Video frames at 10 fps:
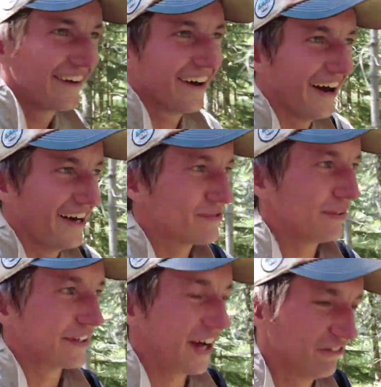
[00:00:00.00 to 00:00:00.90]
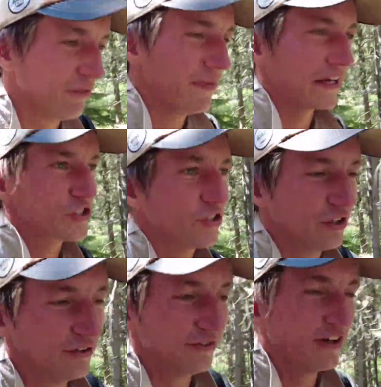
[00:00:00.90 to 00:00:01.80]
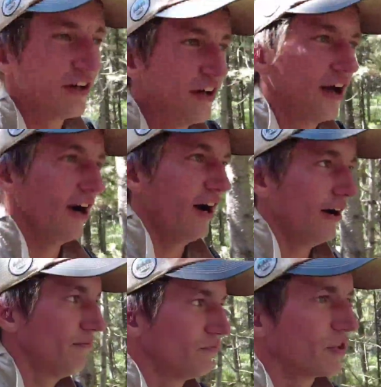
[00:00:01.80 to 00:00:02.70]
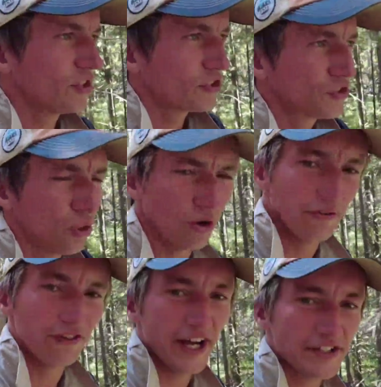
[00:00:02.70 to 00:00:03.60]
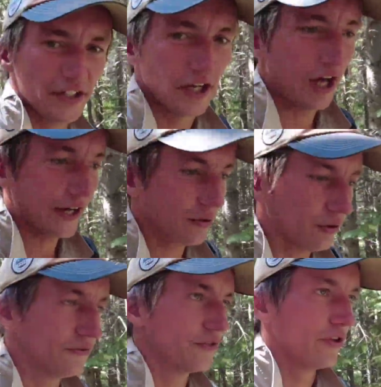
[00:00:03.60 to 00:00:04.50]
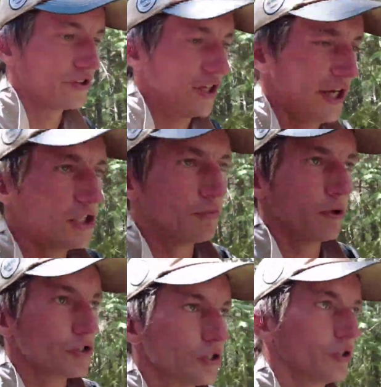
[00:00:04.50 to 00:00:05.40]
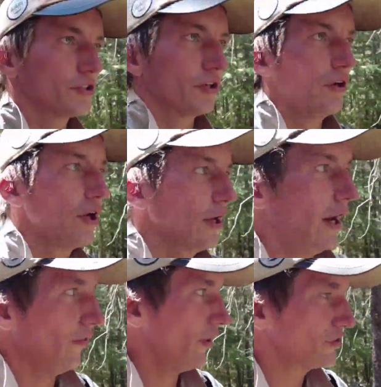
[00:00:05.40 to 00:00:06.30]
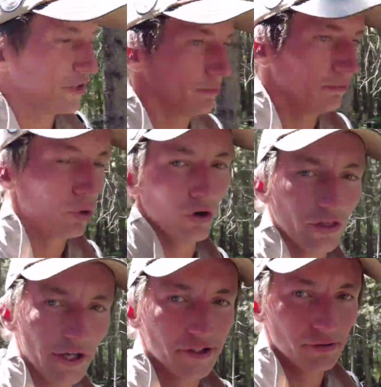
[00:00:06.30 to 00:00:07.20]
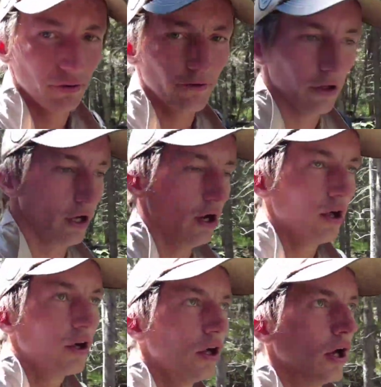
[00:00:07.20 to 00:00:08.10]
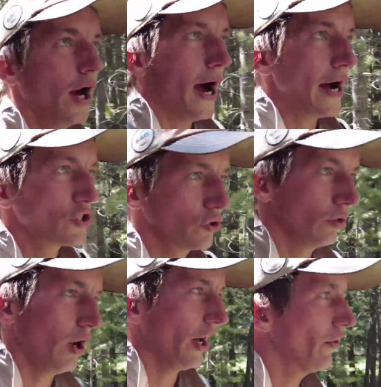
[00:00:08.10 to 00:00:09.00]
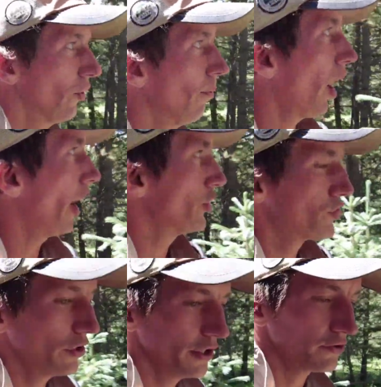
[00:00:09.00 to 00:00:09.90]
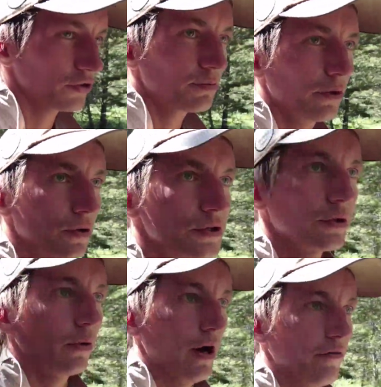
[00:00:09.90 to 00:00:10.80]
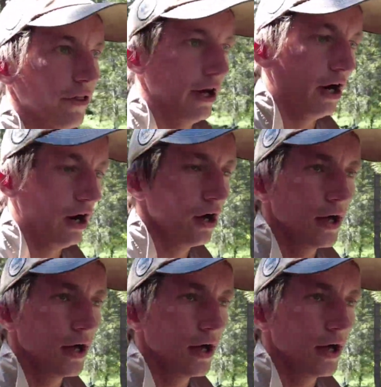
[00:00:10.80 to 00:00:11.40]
It's been kind of a mixture of sort of desert-like with the sage bushes, and then some more of this with the actual, I don't know, pine trees or spruce or whatever they are.